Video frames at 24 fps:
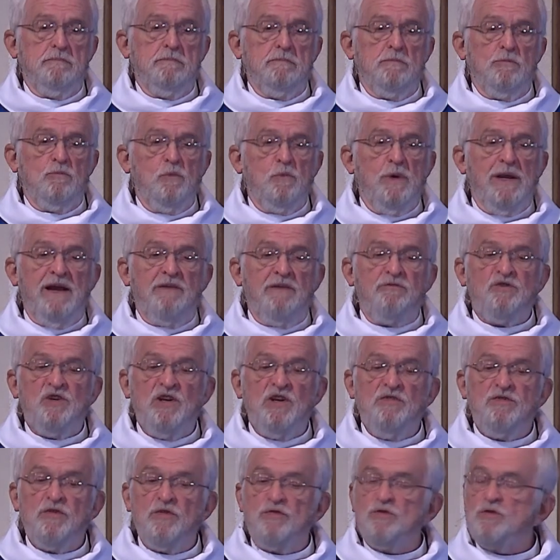We have
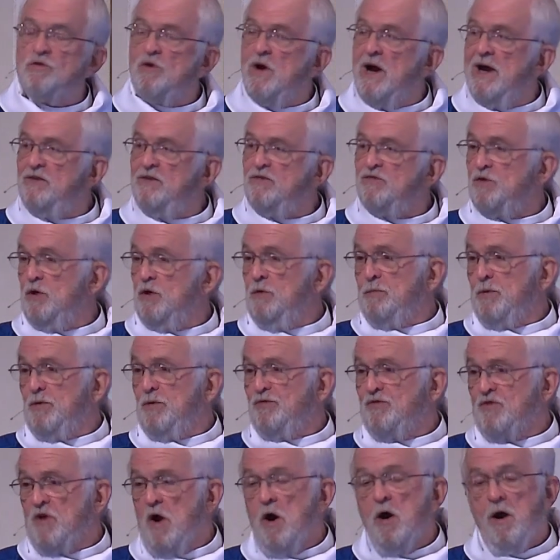Jesus Christ
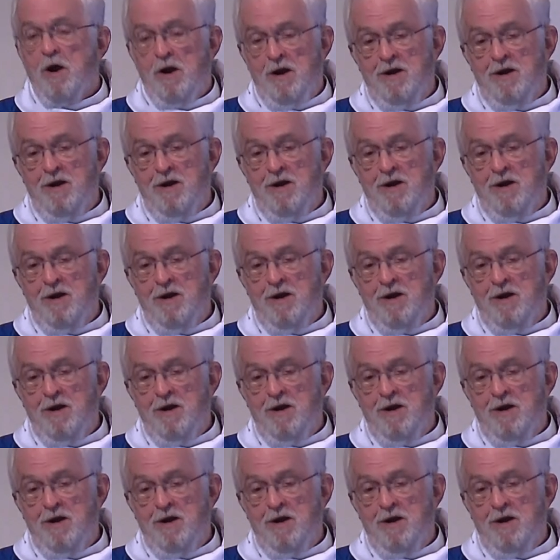Superstar